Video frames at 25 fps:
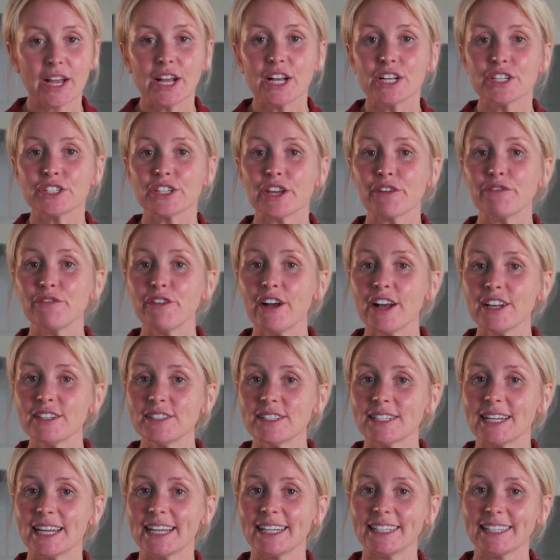So
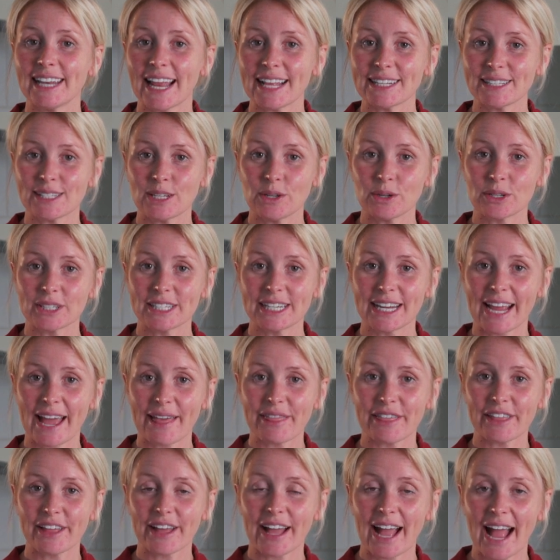firstly, let's look
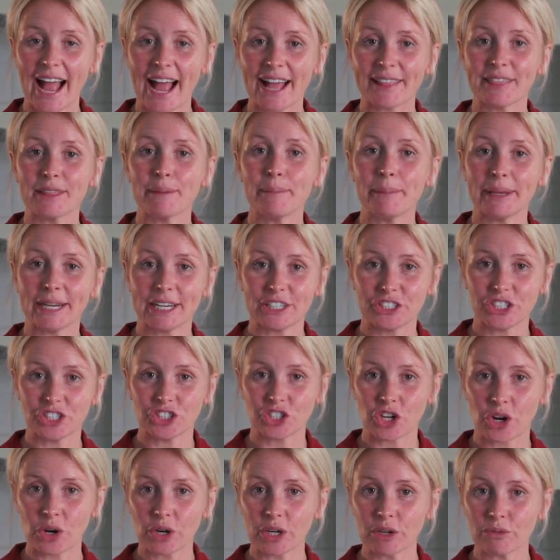together at the miniature
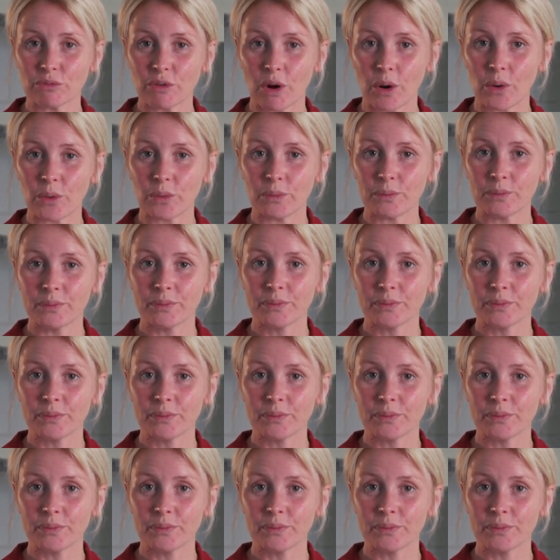chocolate roll.